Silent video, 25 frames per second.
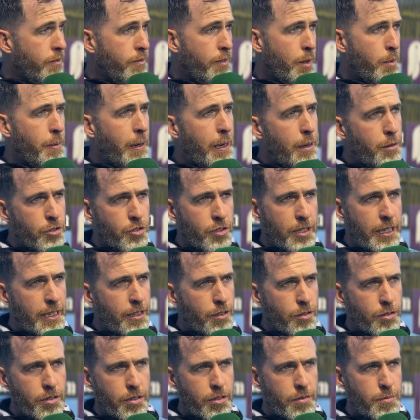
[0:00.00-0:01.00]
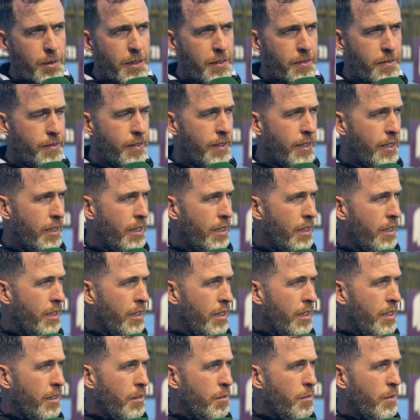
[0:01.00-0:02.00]
of our players really good. We've
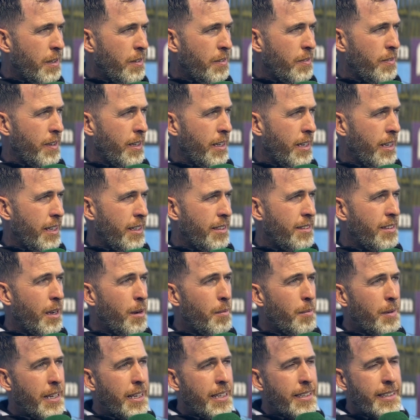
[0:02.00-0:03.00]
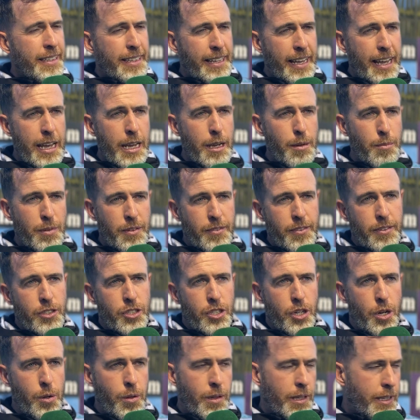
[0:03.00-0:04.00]
we've uh, dominated the game, we
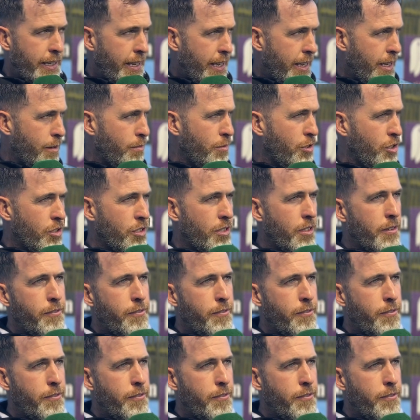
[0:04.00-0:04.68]
controlled the game. Just that